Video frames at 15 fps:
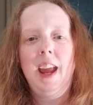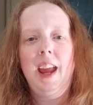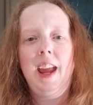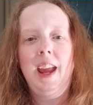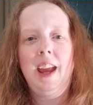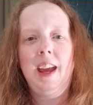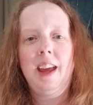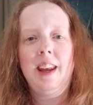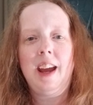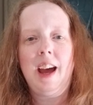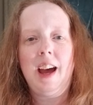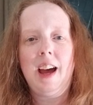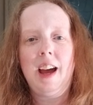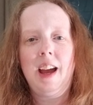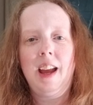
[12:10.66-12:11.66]
And
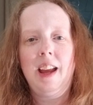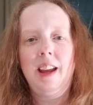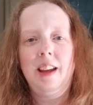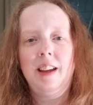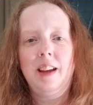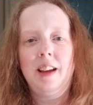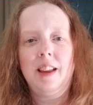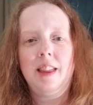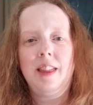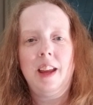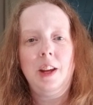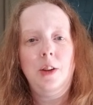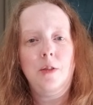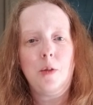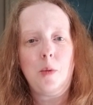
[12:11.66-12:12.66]
I
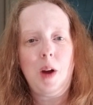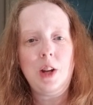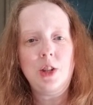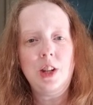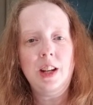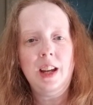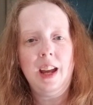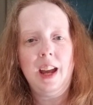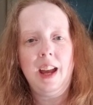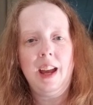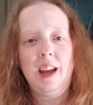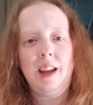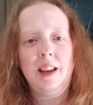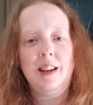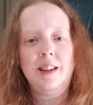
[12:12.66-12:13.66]
thank you for watching
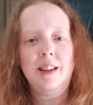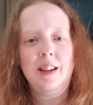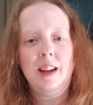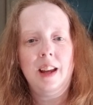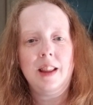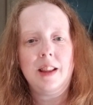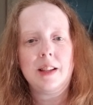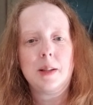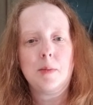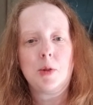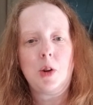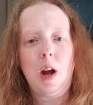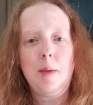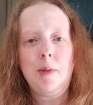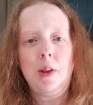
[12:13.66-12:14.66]
and hit the
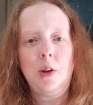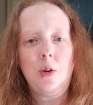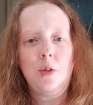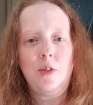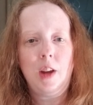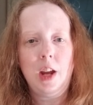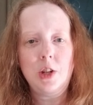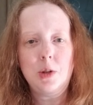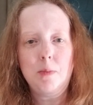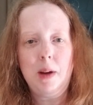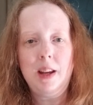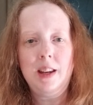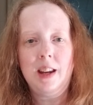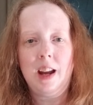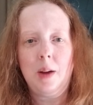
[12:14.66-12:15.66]
subscribe, the notification
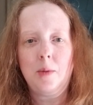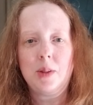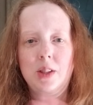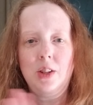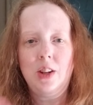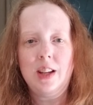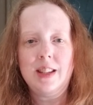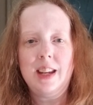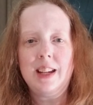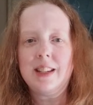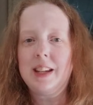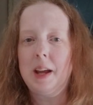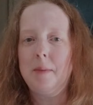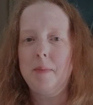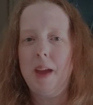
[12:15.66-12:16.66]
button, and I will see you guys next time.